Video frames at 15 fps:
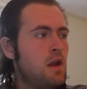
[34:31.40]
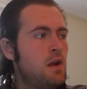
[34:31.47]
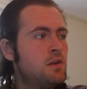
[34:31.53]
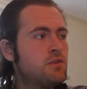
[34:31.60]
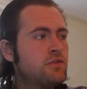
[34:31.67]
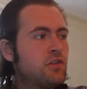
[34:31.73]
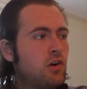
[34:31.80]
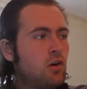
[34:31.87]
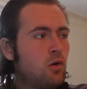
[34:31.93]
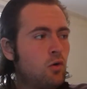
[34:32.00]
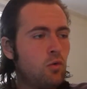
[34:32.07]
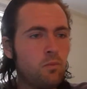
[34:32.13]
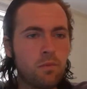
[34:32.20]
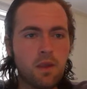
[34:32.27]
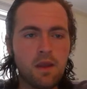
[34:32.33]

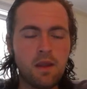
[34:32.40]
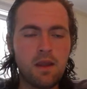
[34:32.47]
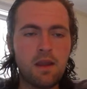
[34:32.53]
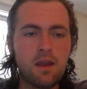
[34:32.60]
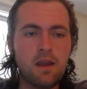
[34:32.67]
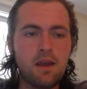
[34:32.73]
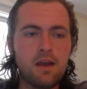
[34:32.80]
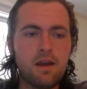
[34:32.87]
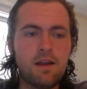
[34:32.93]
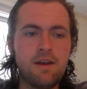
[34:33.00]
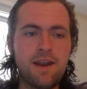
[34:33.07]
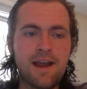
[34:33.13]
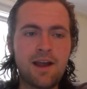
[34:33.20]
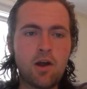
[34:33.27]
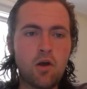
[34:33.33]
So
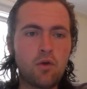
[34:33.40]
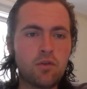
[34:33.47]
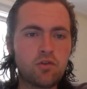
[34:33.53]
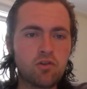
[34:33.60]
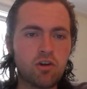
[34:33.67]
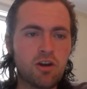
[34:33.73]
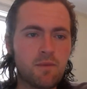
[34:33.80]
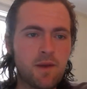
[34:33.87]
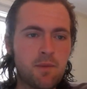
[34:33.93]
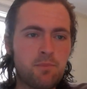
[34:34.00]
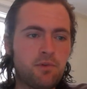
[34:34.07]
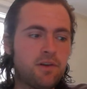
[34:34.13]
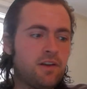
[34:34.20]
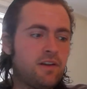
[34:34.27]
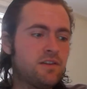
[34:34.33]
now the Toronto
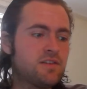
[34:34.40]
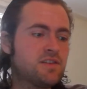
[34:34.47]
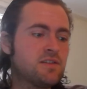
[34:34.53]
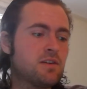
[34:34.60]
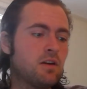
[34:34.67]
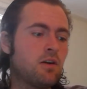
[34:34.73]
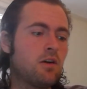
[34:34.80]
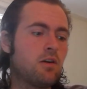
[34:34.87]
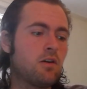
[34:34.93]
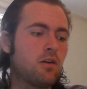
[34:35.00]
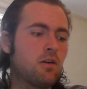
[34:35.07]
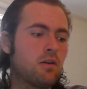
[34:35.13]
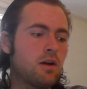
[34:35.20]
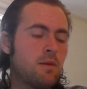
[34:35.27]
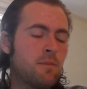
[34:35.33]
Maple Leafs
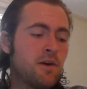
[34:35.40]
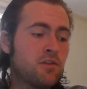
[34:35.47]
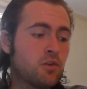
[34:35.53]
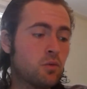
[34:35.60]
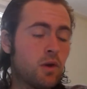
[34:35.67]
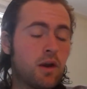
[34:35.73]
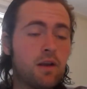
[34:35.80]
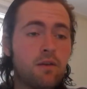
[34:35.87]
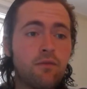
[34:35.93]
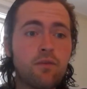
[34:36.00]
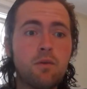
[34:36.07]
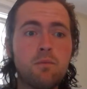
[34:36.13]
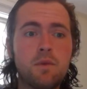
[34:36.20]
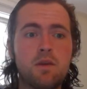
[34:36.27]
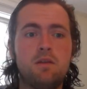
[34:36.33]
are a month away
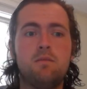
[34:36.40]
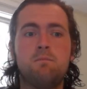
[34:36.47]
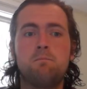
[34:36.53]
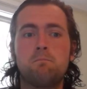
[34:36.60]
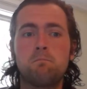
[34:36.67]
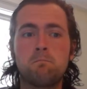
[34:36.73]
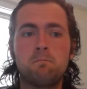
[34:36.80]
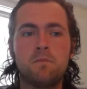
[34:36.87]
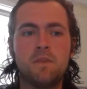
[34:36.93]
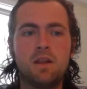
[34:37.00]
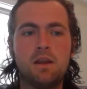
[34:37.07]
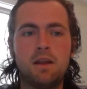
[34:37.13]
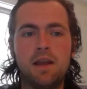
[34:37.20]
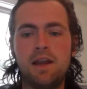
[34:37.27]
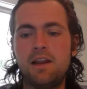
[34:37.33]
from the
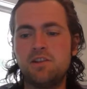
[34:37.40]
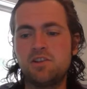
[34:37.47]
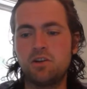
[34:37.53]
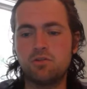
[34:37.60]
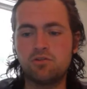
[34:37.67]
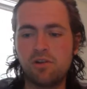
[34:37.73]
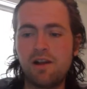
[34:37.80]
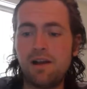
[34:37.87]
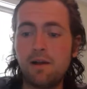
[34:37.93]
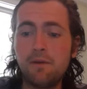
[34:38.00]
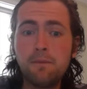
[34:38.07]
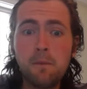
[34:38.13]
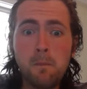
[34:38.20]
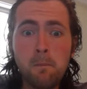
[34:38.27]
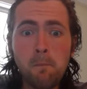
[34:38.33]
NHL
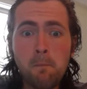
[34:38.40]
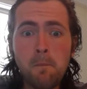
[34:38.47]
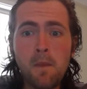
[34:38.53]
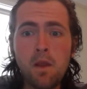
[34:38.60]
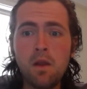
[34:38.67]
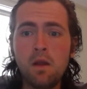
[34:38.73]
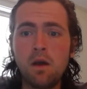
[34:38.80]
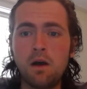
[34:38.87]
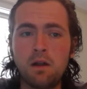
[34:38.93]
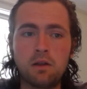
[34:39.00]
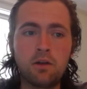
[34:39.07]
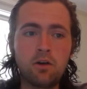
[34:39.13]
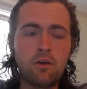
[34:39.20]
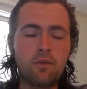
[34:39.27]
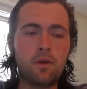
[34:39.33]
draft, a
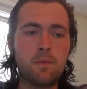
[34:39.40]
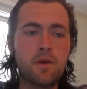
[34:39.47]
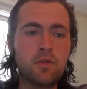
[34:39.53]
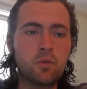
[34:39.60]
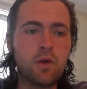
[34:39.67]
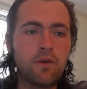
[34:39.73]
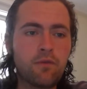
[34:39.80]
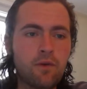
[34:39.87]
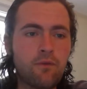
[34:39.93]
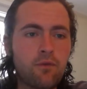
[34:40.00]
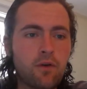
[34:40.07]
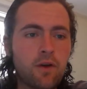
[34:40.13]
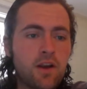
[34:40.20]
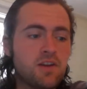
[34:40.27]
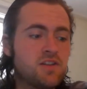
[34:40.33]
little over a month away from
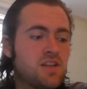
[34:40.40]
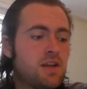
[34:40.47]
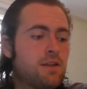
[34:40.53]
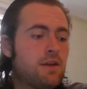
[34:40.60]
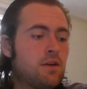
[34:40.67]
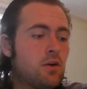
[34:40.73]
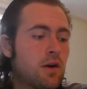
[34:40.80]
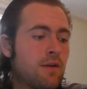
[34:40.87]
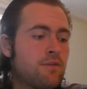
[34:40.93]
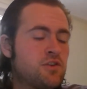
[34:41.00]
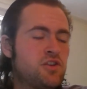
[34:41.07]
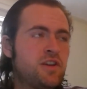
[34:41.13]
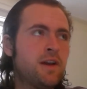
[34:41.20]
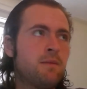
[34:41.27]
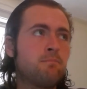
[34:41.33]
free agency, and they don't have a
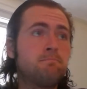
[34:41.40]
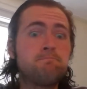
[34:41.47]
GM.